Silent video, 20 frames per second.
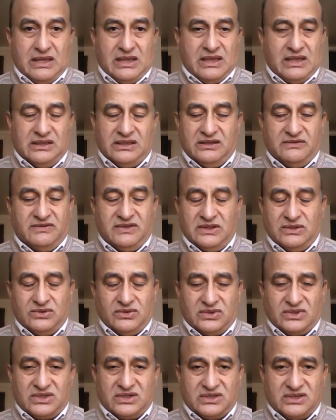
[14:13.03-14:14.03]
And if they
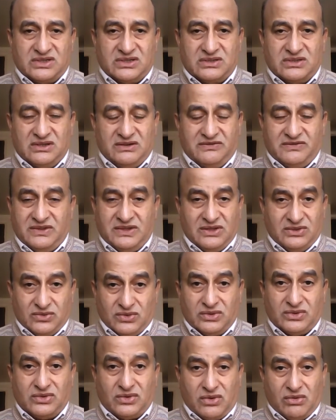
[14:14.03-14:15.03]

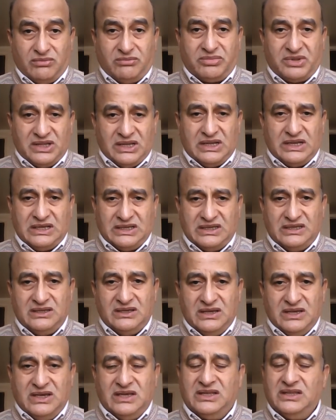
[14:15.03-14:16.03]
don't comply,
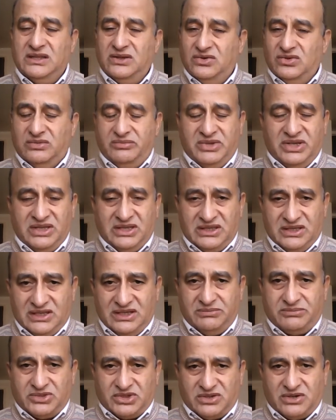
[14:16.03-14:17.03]
they will be in
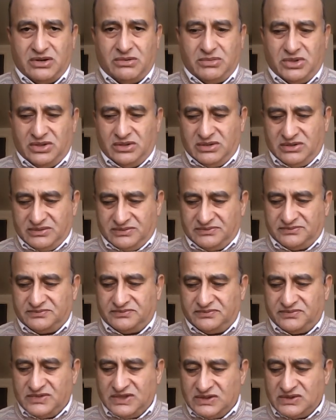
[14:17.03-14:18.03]
deep trouble.
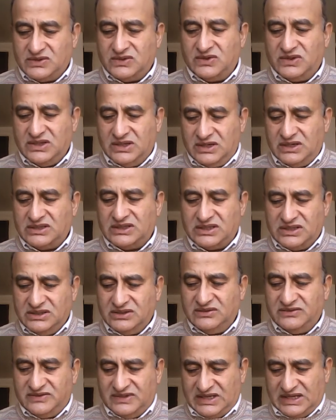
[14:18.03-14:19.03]
So they got rid
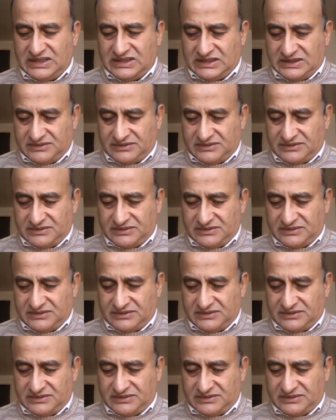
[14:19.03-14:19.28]
of that.